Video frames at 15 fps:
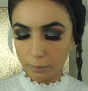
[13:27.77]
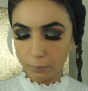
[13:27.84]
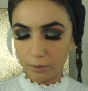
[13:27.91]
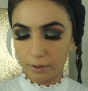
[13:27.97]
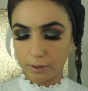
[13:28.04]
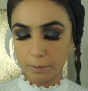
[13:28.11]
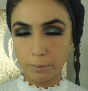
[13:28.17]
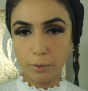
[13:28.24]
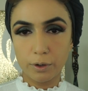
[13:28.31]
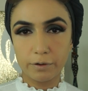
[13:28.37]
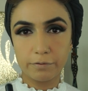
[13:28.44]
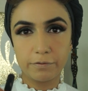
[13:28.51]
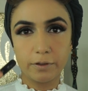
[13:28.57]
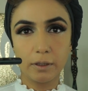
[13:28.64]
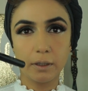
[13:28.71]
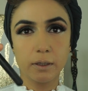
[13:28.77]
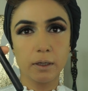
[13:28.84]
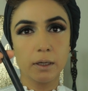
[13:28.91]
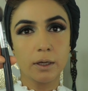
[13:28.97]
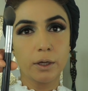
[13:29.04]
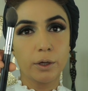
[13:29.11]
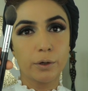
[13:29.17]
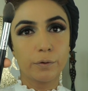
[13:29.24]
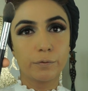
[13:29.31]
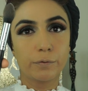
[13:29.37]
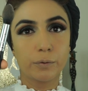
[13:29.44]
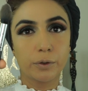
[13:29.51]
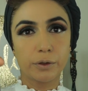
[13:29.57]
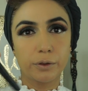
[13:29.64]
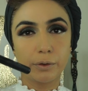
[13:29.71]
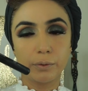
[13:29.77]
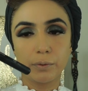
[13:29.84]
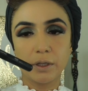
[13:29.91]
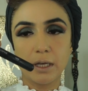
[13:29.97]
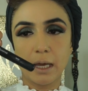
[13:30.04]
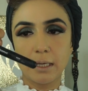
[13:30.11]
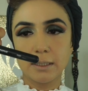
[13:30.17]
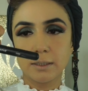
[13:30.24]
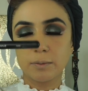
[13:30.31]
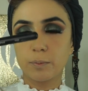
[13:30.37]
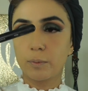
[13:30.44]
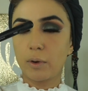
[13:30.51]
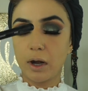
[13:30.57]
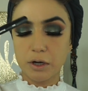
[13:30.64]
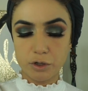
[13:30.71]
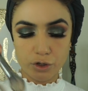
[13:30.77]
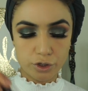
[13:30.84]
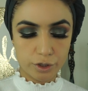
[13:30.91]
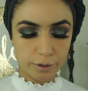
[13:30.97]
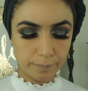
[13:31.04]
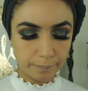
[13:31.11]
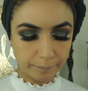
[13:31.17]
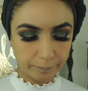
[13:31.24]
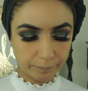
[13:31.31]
With the Morphe 438 brush,